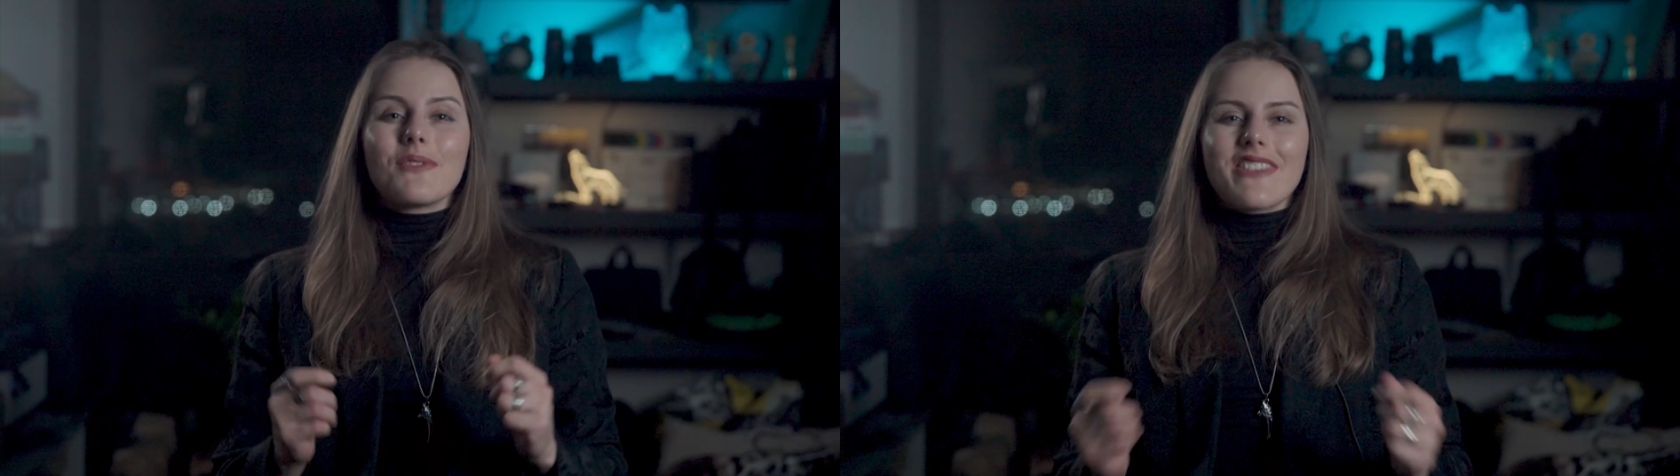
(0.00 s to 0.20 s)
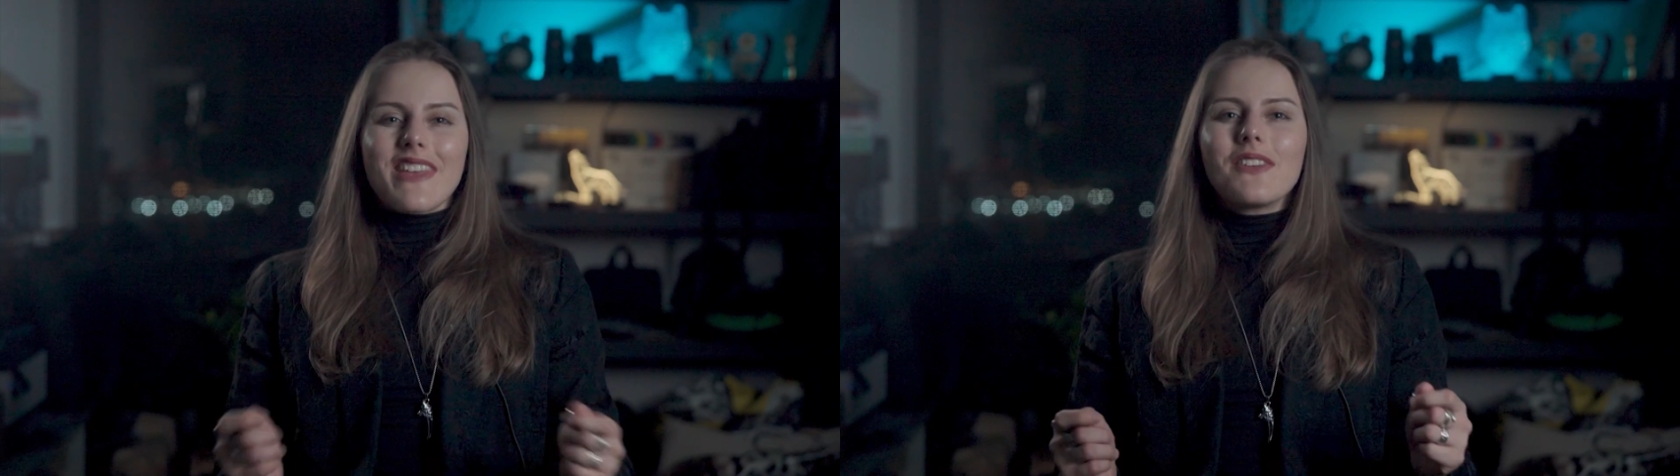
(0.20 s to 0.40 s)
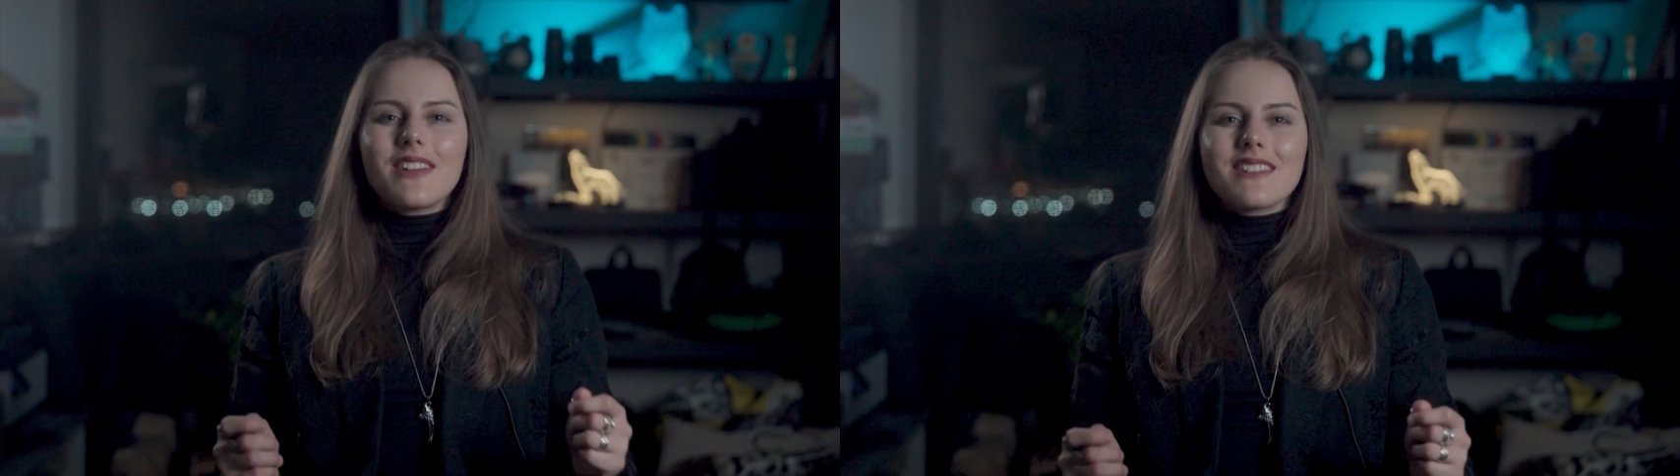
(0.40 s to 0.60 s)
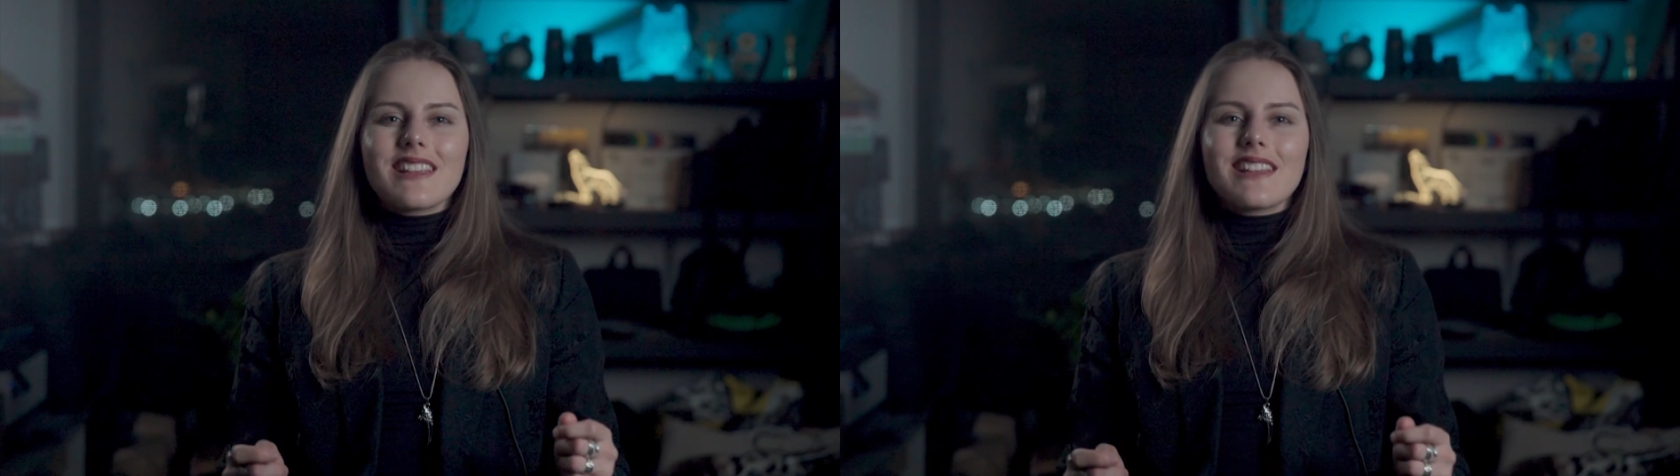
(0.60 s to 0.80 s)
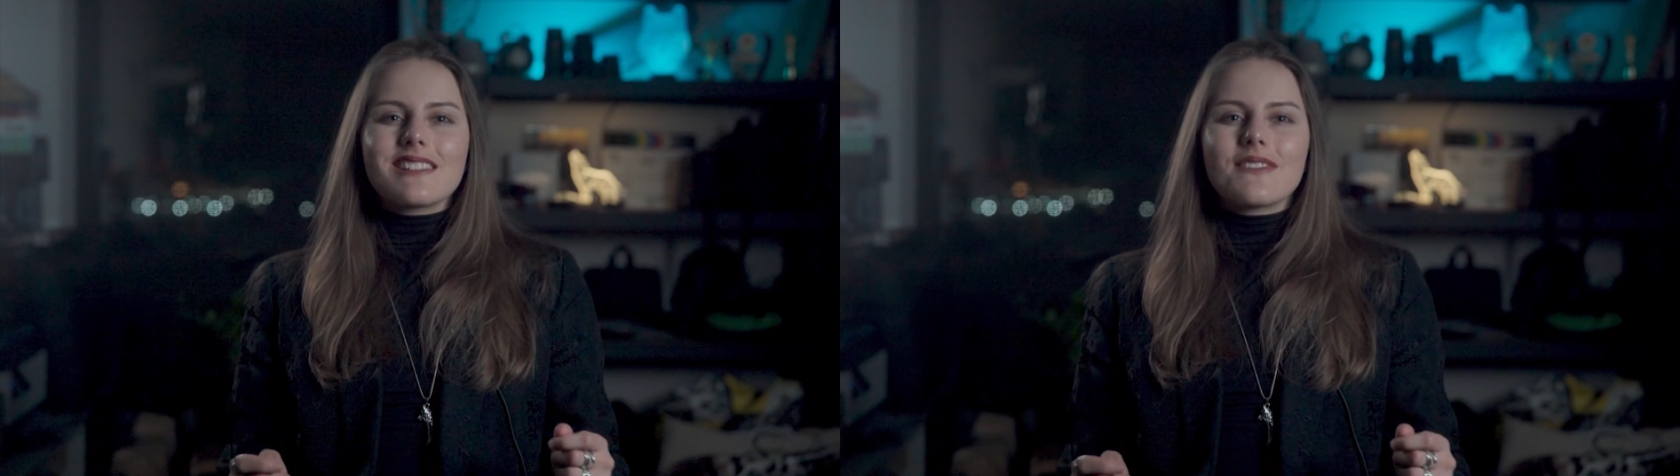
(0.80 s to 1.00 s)
without
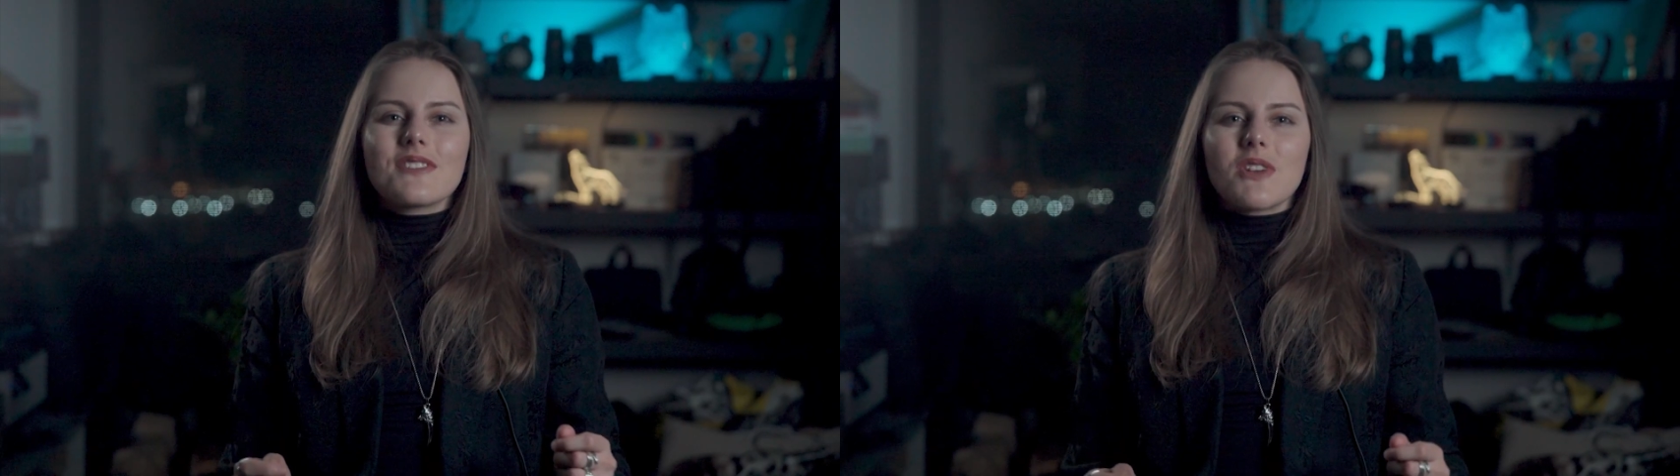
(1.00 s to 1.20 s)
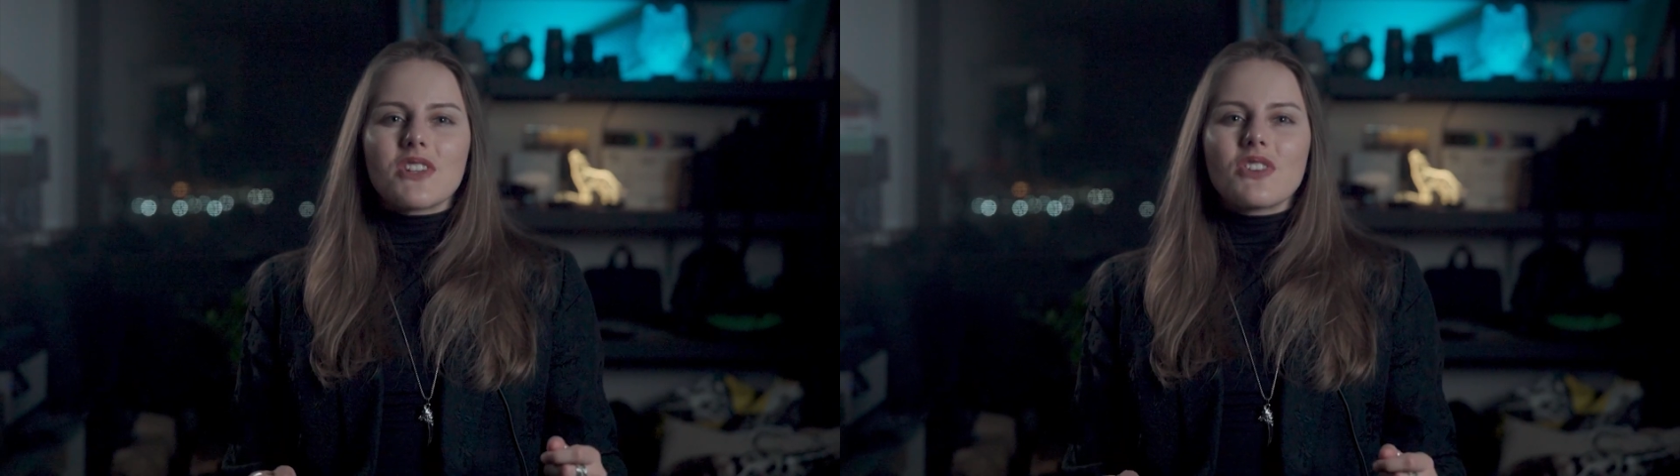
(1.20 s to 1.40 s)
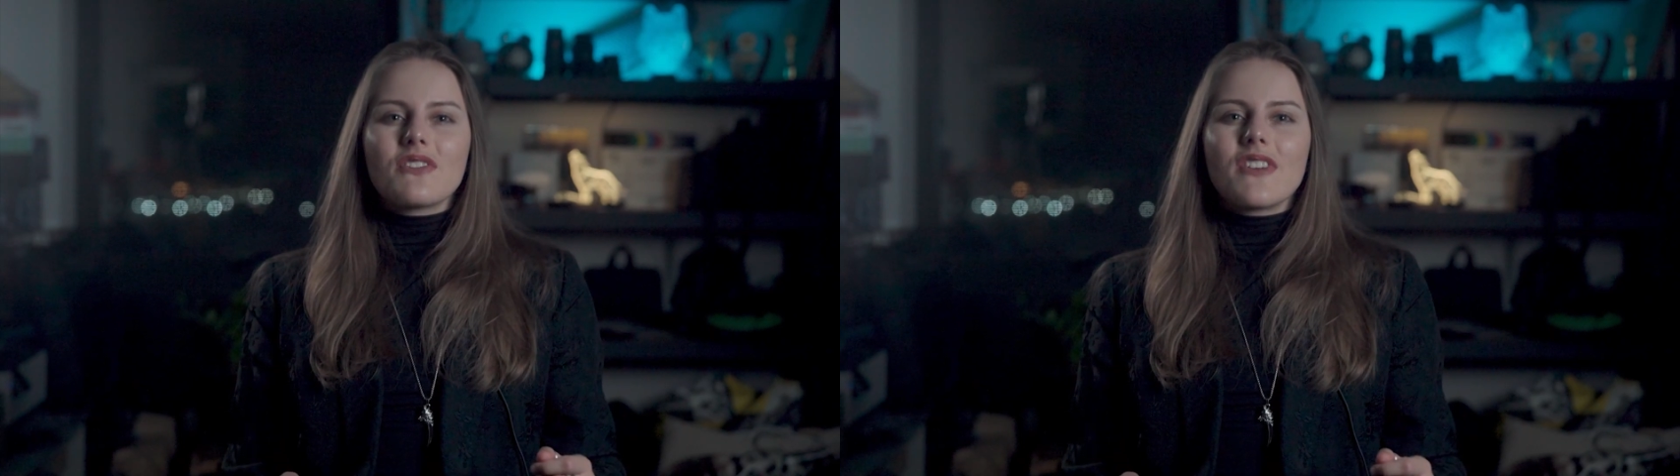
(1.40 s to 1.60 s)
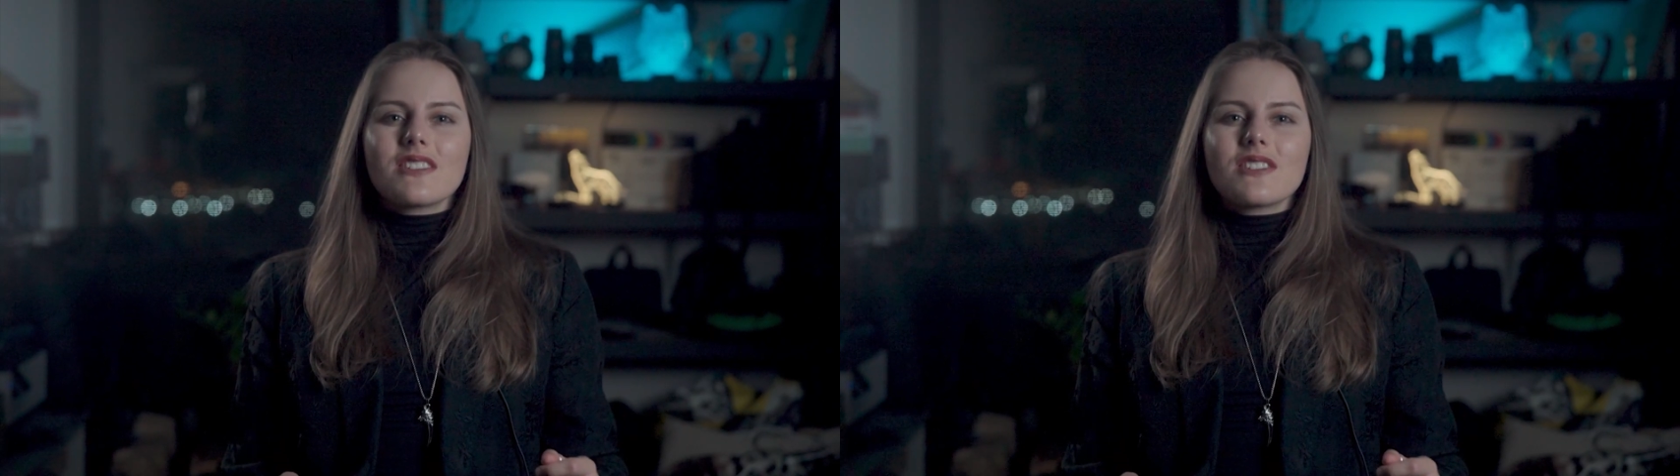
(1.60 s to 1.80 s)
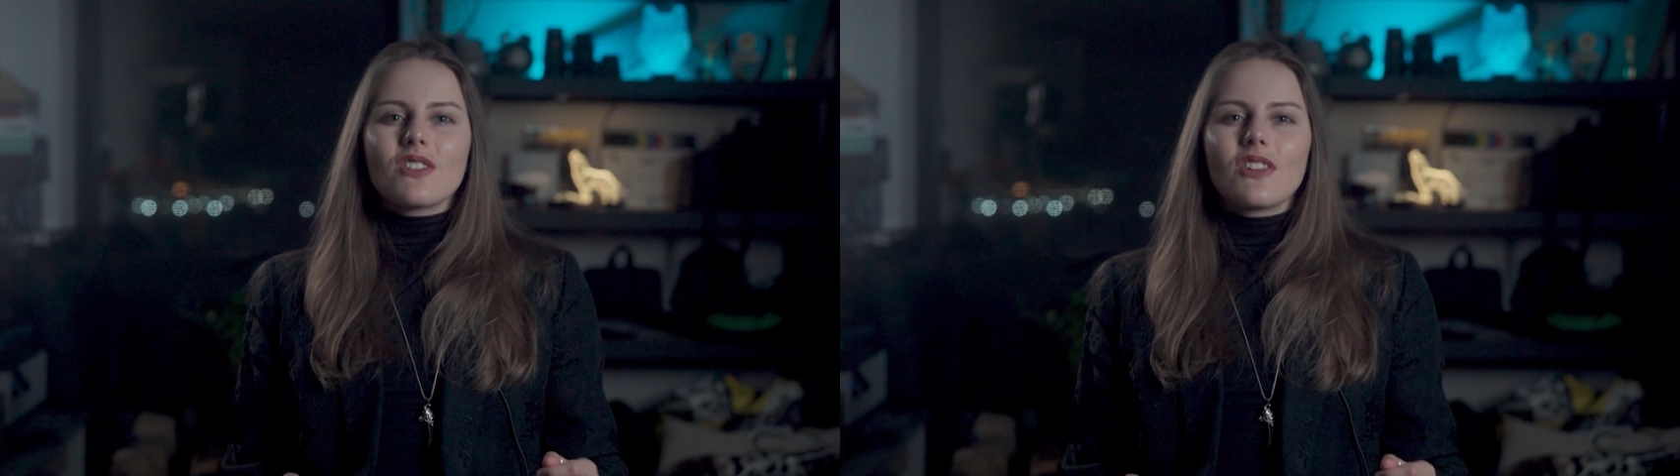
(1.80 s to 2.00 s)
extensive special
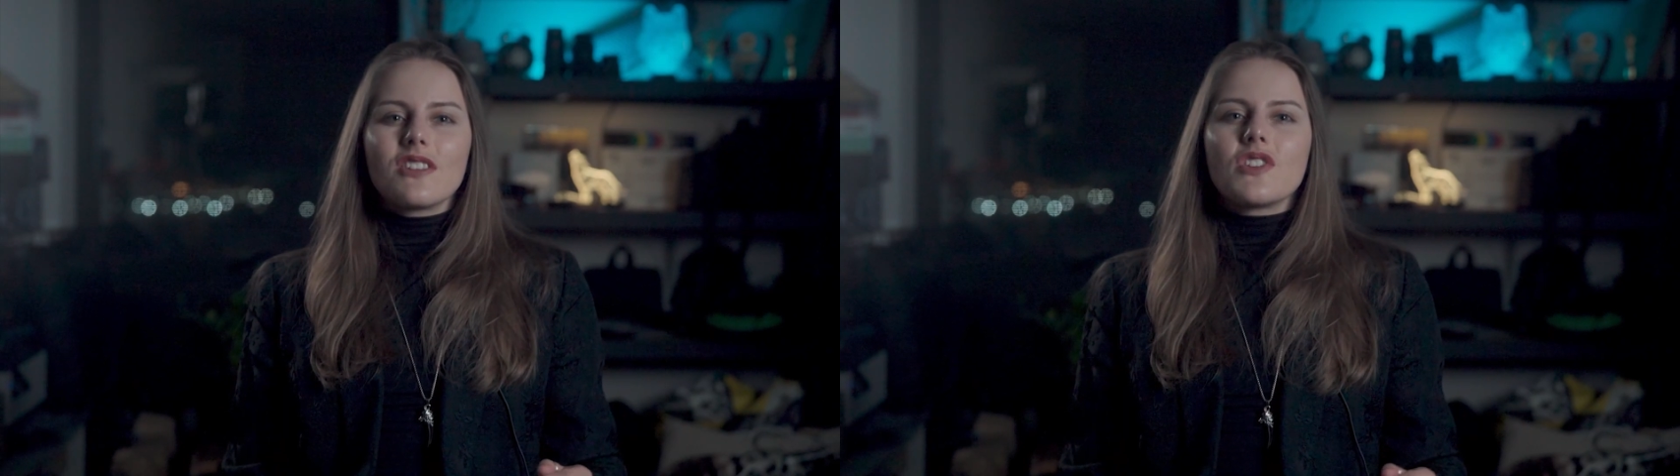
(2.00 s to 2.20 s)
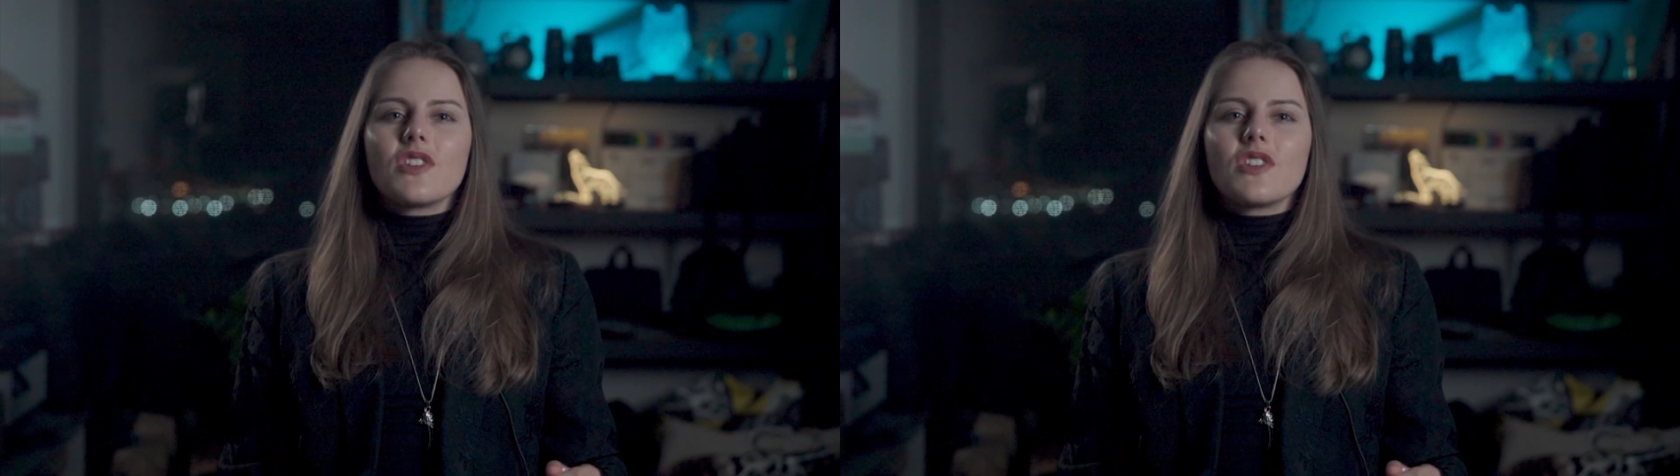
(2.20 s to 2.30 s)
effects knowledge,